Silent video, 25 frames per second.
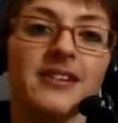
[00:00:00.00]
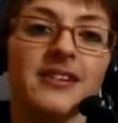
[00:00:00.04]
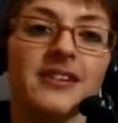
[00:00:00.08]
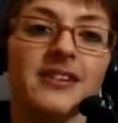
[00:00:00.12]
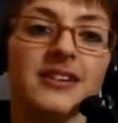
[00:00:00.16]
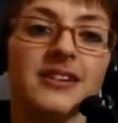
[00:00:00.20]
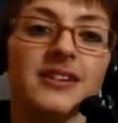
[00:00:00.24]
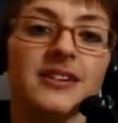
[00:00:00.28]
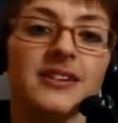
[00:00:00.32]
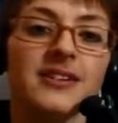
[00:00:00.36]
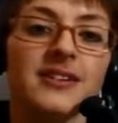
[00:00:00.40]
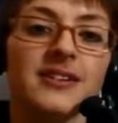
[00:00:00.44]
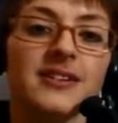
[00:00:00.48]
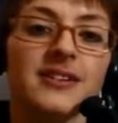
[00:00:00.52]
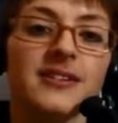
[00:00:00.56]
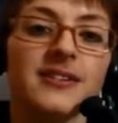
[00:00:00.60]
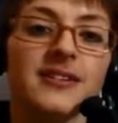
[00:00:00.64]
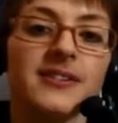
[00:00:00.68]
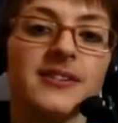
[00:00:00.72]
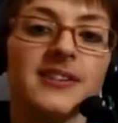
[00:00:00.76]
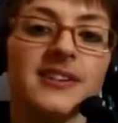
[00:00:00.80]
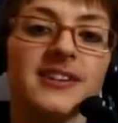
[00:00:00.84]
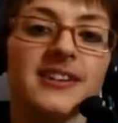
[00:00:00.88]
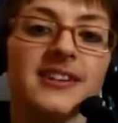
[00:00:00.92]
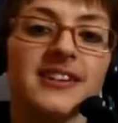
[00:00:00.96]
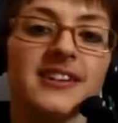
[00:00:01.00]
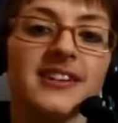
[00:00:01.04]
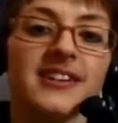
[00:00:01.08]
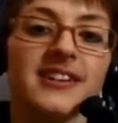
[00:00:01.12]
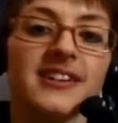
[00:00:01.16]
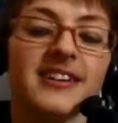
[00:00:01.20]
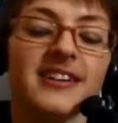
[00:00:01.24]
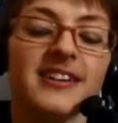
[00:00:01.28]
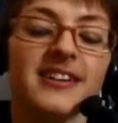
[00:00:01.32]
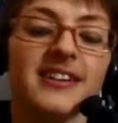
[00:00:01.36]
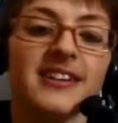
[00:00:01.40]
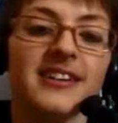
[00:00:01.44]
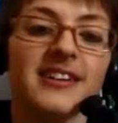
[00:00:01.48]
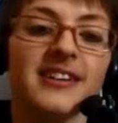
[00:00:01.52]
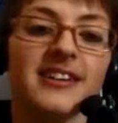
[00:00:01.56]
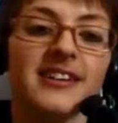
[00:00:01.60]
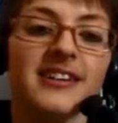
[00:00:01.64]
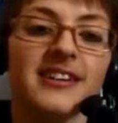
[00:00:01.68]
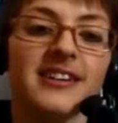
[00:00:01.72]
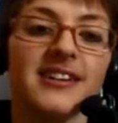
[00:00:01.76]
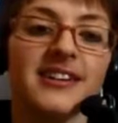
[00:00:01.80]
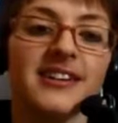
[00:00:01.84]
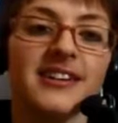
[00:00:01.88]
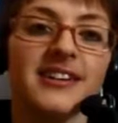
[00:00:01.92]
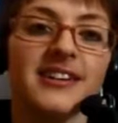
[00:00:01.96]

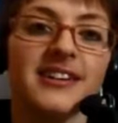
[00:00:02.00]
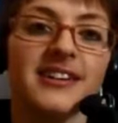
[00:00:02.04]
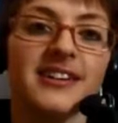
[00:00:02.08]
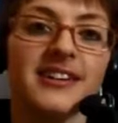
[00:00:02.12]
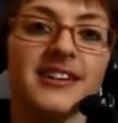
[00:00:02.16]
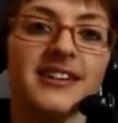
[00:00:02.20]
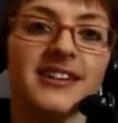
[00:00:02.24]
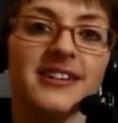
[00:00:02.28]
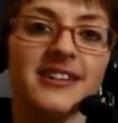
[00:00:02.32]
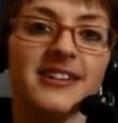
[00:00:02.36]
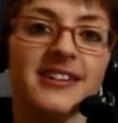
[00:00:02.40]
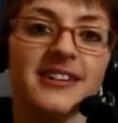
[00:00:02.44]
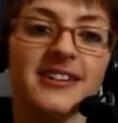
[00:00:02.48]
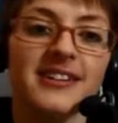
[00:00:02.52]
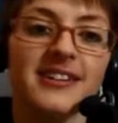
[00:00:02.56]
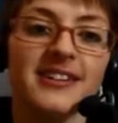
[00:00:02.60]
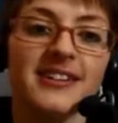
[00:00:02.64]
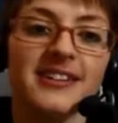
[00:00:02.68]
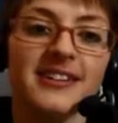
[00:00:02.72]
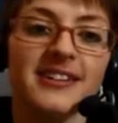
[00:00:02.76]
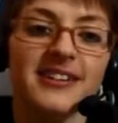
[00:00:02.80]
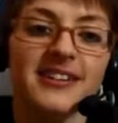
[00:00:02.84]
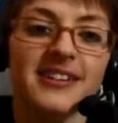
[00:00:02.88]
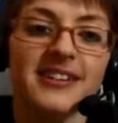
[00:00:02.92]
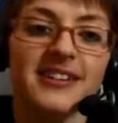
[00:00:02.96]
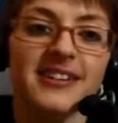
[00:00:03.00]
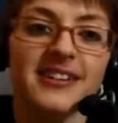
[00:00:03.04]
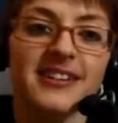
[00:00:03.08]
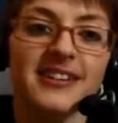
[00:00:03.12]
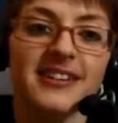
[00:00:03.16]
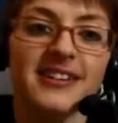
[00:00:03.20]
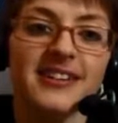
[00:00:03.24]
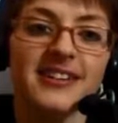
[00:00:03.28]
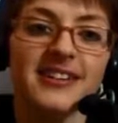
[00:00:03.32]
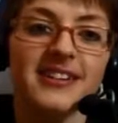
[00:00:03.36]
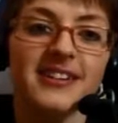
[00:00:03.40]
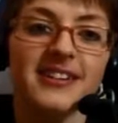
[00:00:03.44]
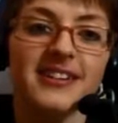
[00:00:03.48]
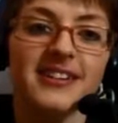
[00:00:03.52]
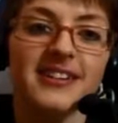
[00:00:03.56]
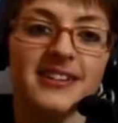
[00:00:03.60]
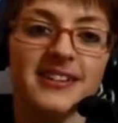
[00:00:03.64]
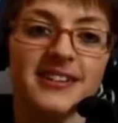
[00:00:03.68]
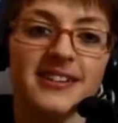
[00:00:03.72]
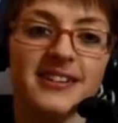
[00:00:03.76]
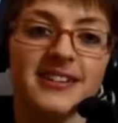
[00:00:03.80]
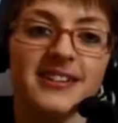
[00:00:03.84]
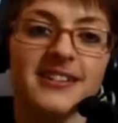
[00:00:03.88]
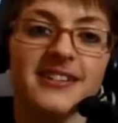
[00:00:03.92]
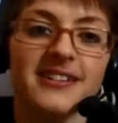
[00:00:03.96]

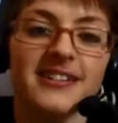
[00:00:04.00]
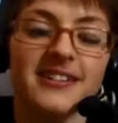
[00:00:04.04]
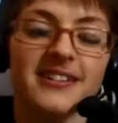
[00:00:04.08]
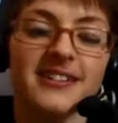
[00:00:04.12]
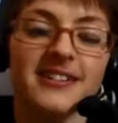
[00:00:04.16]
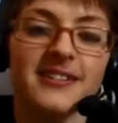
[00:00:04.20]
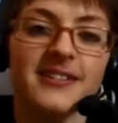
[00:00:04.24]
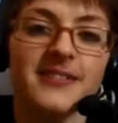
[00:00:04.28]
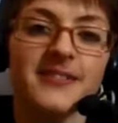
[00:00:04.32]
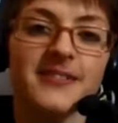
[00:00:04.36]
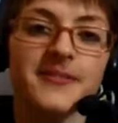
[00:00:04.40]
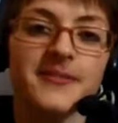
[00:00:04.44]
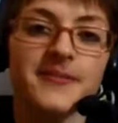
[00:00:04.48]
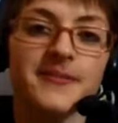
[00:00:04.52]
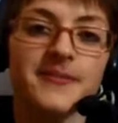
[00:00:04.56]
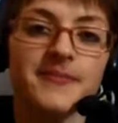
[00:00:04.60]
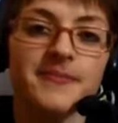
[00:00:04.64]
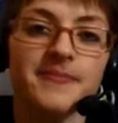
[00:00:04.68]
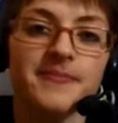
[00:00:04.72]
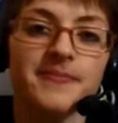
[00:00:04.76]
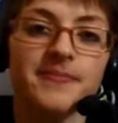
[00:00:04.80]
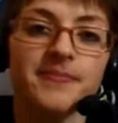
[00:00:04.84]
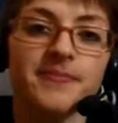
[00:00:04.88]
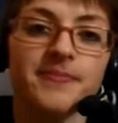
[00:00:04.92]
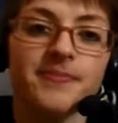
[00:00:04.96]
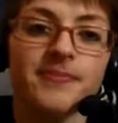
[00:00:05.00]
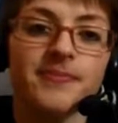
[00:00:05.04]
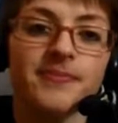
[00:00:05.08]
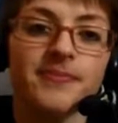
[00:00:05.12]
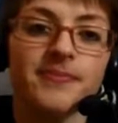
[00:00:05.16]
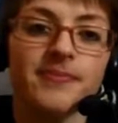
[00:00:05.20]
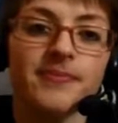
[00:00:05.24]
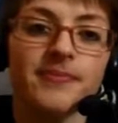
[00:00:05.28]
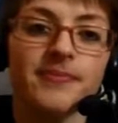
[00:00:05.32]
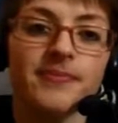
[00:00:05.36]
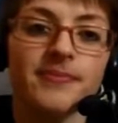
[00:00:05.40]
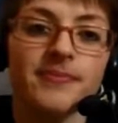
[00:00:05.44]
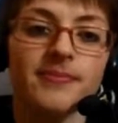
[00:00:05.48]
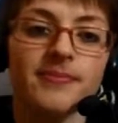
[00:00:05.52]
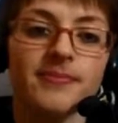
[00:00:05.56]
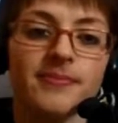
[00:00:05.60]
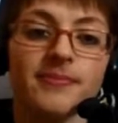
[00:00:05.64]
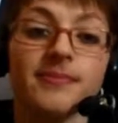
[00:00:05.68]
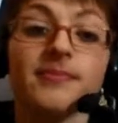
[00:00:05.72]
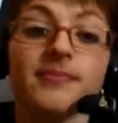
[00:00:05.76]
(silent)